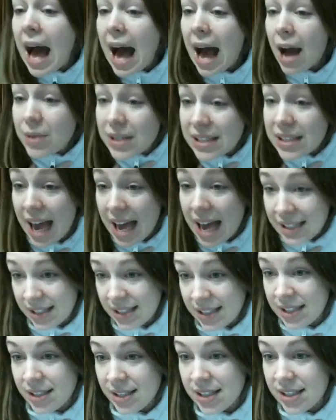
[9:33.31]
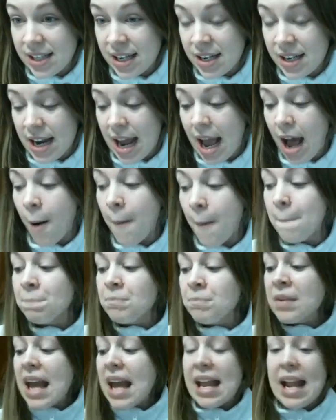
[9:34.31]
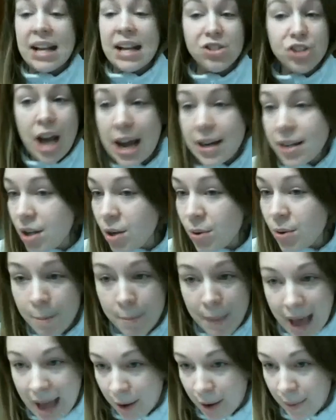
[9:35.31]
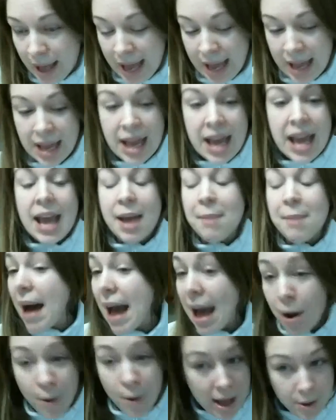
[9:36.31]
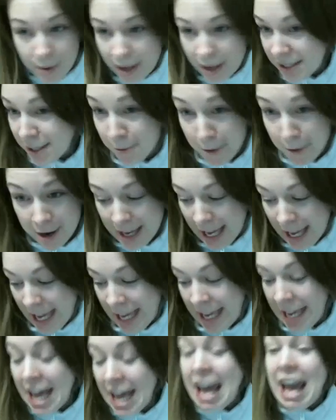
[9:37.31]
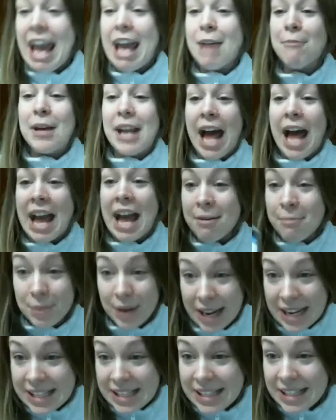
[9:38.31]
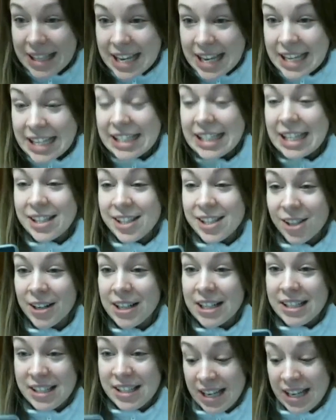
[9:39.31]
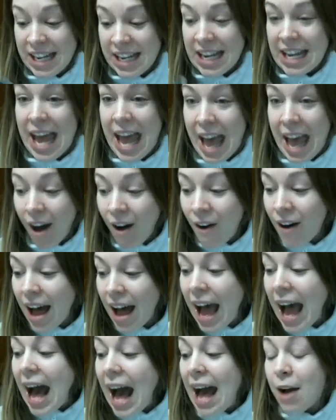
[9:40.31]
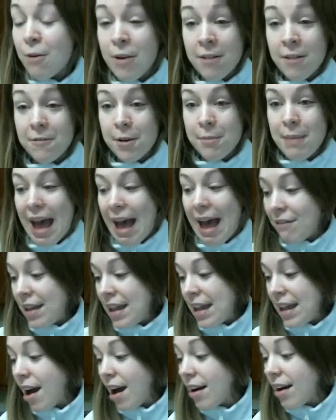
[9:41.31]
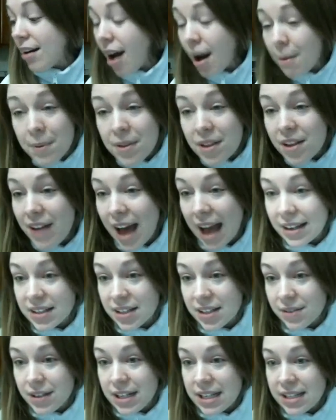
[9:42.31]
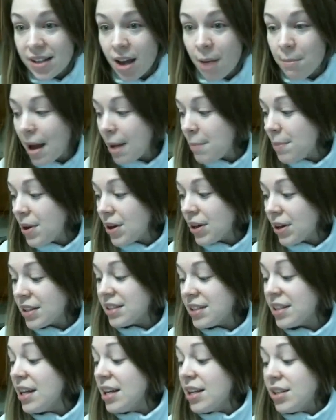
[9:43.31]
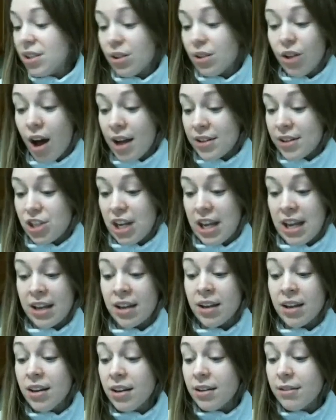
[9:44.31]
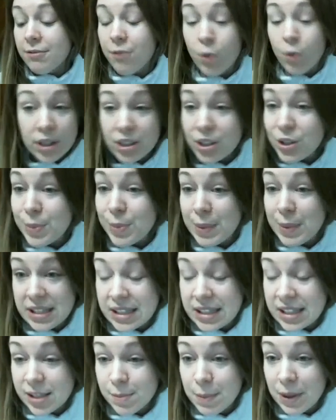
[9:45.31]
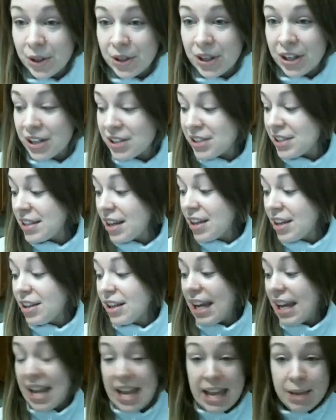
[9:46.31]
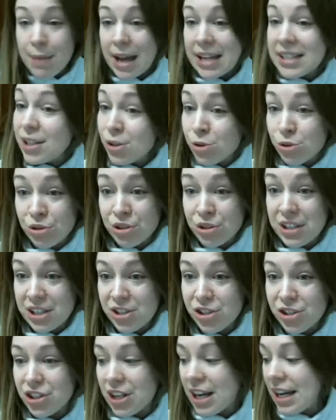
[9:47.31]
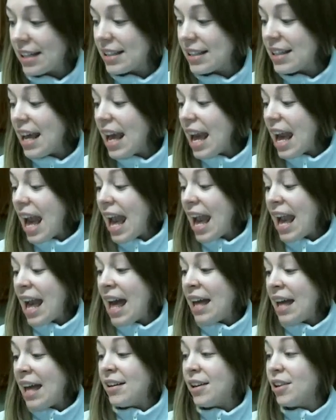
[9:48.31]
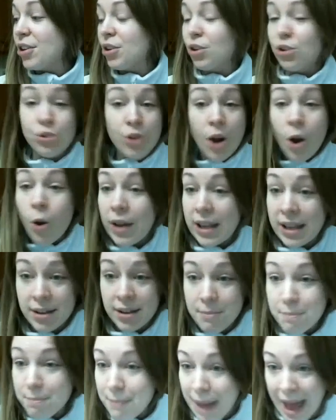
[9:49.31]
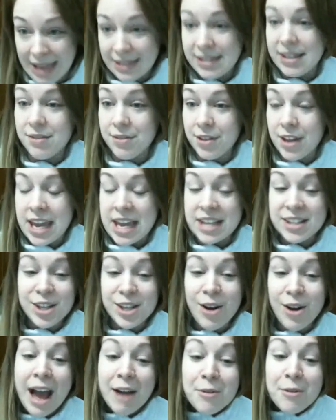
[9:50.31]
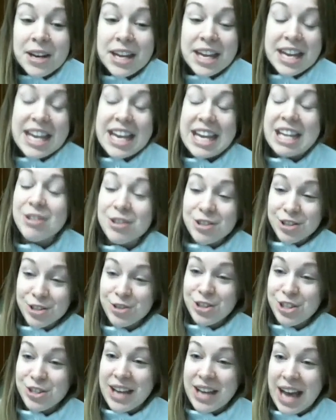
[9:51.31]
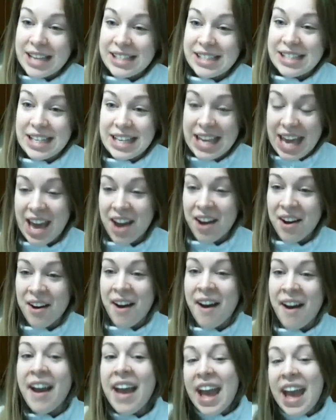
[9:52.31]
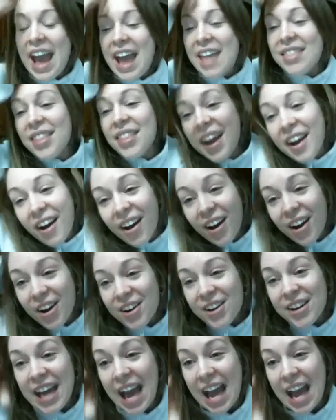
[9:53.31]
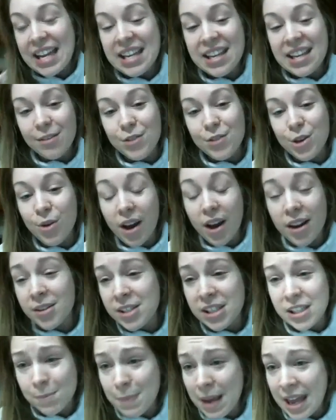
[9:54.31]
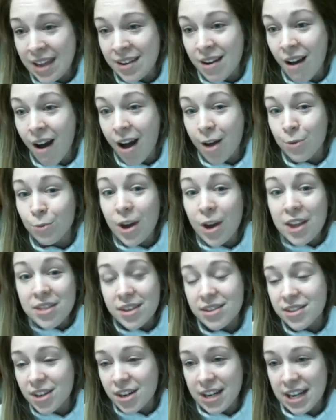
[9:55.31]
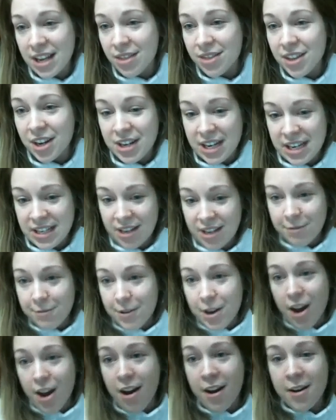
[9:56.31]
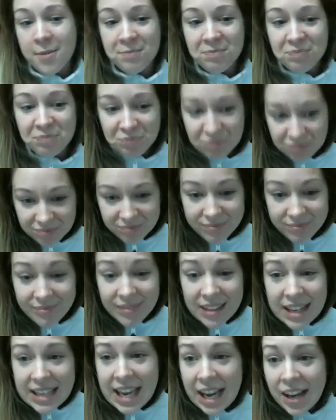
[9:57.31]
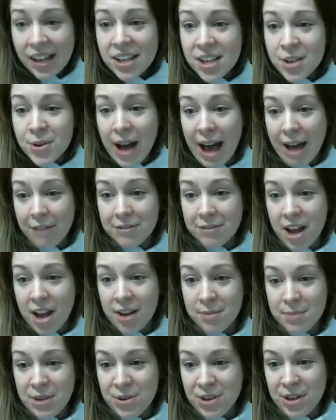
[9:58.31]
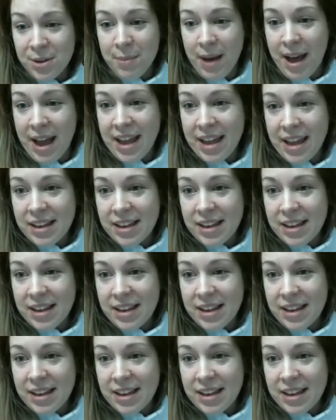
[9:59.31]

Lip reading: I was hesitant to send it out. and I tried to do it my way, and my way wasn't working. And when I embraced this and started sending it out, I went from having a couple of activities on my books to launching 4 new business builders in my central district and growing massively. So I want to introduce you guys to Kara and let her kind of give you her spin on what the 30 and 30 did for her. Kara, you'll have to unmute your mic.